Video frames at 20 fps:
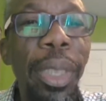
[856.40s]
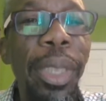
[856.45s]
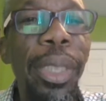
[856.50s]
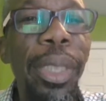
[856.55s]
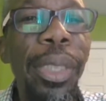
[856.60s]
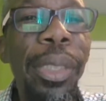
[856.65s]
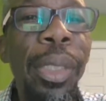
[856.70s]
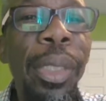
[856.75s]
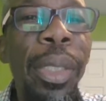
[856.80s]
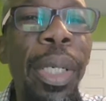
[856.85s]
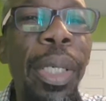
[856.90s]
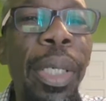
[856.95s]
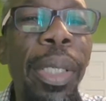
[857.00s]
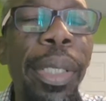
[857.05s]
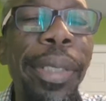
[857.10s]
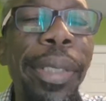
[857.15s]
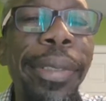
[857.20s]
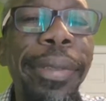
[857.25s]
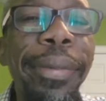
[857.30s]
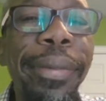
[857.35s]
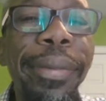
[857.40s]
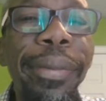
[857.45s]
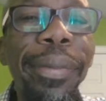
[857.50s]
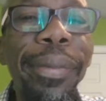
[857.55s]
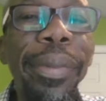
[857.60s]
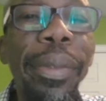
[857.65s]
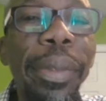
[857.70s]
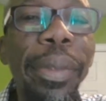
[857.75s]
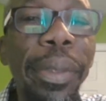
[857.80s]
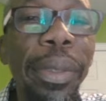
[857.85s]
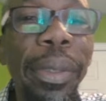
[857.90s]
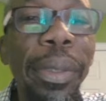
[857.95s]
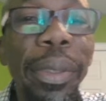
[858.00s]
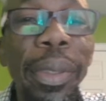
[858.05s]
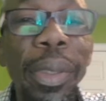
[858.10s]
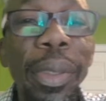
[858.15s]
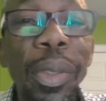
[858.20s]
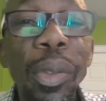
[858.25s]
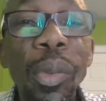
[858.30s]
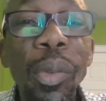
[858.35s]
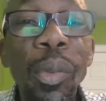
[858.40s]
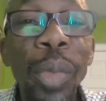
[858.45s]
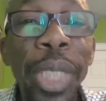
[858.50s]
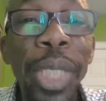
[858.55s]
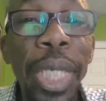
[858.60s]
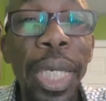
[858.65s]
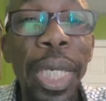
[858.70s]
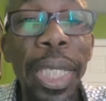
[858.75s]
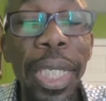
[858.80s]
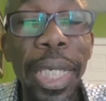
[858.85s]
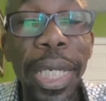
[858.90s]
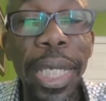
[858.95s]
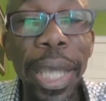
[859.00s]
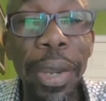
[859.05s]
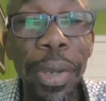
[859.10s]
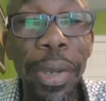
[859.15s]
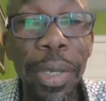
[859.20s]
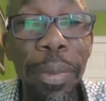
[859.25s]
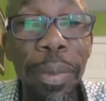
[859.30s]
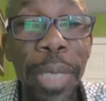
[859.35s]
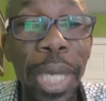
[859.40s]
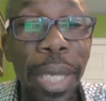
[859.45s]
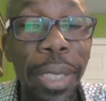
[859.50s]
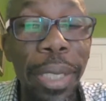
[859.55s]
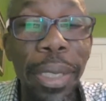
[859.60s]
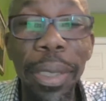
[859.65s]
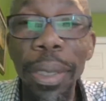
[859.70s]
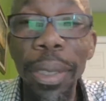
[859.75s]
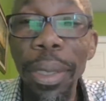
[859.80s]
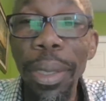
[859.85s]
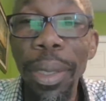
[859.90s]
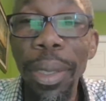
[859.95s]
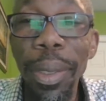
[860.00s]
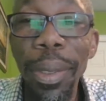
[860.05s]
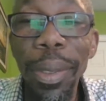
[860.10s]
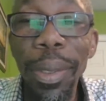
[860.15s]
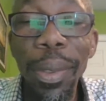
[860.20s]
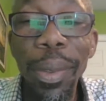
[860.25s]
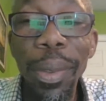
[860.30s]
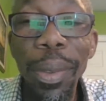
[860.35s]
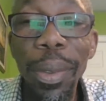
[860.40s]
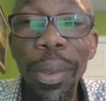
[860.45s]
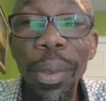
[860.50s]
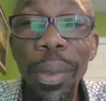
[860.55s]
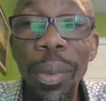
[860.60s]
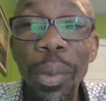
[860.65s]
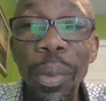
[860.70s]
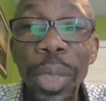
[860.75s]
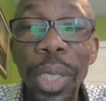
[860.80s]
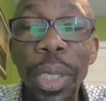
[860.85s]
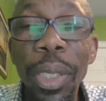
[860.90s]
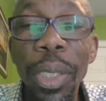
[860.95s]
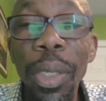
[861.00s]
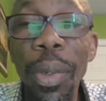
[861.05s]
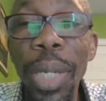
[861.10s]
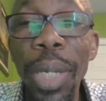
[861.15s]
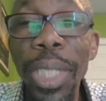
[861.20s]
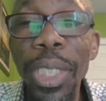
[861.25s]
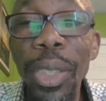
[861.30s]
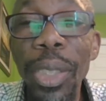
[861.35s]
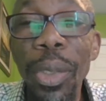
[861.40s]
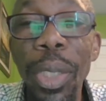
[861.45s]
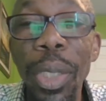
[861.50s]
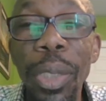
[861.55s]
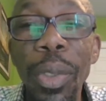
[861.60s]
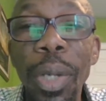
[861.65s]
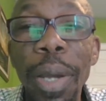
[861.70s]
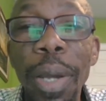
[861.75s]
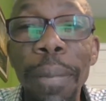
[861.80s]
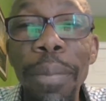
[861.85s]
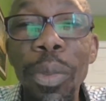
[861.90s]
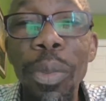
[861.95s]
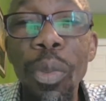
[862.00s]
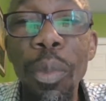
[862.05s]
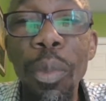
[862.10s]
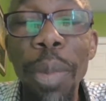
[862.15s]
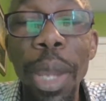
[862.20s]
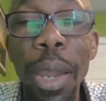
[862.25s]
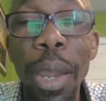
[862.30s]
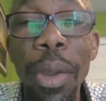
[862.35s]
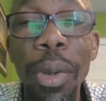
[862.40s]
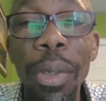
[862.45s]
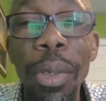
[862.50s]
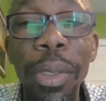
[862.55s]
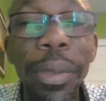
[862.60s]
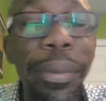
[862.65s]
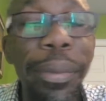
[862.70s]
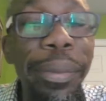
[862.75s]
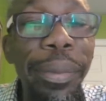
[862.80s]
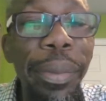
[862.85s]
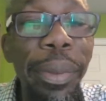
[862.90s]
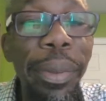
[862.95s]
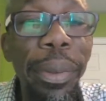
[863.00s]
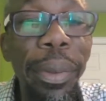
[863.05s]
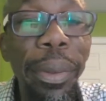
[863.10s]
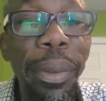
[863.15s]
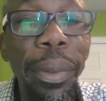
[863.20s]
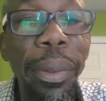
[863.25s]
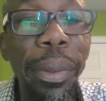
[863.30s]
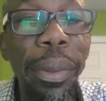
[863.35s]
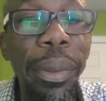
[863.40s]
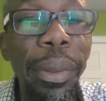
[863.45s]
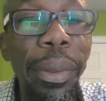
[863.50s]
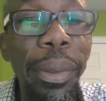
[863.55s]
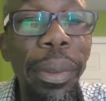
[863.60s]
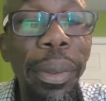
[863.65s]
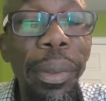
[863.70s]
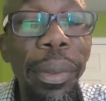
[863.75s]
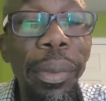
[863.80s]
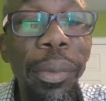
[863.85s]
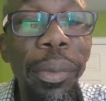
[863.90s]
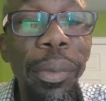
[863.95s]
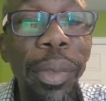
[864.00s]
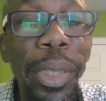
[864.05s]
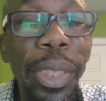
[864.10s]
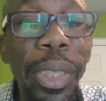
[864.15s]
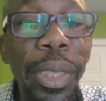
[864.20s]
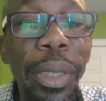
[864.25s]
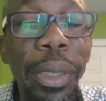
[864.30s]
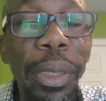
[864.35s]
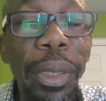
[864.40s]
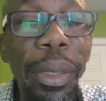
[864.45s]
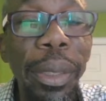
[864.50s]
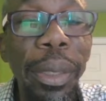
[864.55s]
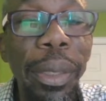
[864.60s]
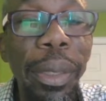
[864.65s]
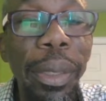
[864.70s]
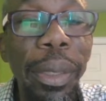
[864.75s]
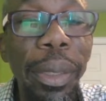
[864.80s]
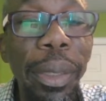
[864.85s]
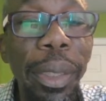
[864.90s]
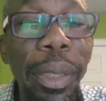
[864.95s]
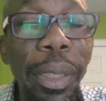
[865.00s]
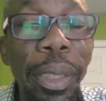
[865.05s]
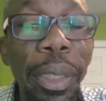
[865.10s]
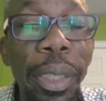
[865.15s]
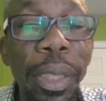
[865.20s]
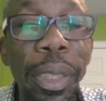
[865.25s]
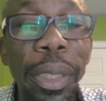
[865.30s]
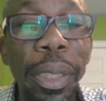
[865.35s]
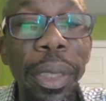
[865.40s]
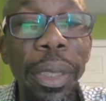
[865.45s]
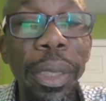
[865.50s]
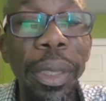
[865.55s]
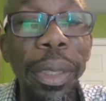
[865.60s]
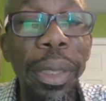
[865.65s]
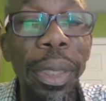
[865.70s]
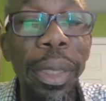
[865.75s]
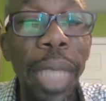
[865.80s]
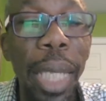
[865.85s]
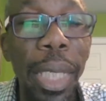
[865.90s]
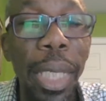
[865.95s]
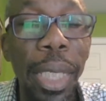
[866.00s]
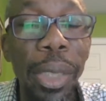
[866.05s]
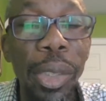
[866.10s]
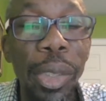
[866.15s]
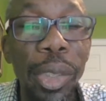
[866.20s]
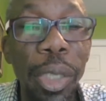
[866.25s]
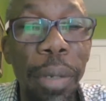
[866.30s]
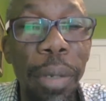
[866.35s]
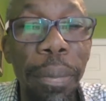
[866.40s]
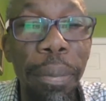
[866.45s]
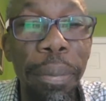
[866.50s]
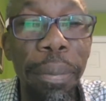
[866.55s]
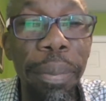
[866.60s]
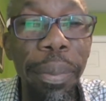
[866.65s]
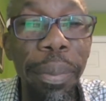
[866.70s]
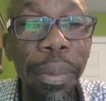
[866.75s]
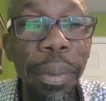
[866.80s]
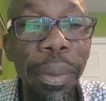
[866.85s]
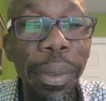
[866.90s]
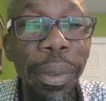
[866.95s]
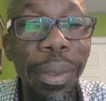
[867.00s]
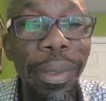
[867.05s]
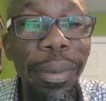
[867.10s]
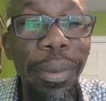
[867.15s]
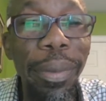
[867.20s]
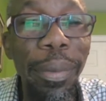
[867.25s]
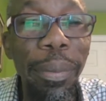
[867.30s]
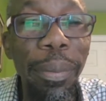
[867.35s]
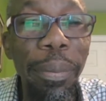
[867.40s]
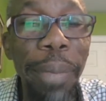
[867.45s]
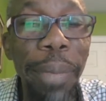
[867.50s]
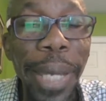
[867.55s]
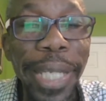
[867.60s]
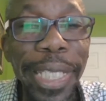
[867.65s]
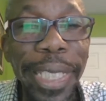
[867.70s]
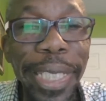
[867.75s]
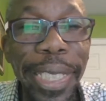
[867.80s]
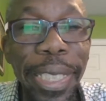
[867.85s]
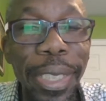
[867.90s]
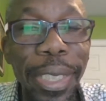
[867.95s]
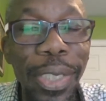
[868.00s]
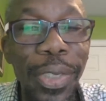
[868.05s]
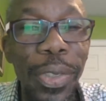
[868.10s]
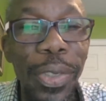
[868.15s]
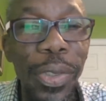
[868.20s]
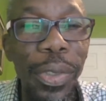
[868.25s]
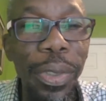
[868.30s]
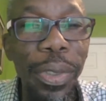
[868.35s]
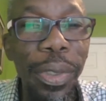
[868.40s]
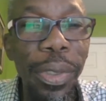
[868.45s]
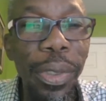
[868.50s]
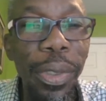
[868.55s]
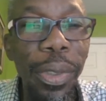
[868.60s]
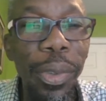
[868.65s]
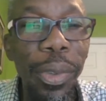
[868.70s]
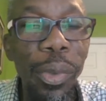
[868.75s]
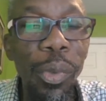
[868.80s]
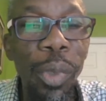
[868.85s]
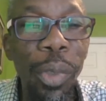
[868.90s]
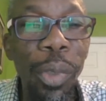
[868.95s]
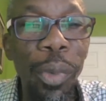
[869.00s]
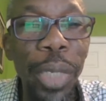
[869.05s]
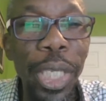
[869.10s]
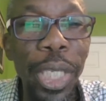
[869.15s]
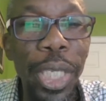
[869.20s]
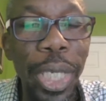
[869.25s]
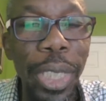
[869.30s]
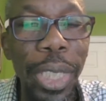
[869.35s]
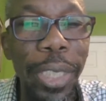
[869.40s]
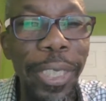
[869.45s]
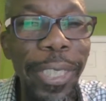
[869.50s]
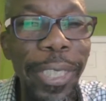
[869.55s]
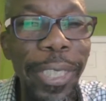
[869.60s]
So, we in the Caribbean, we don't know what is going to happen tomorrow with the Donald Trump policies to the region.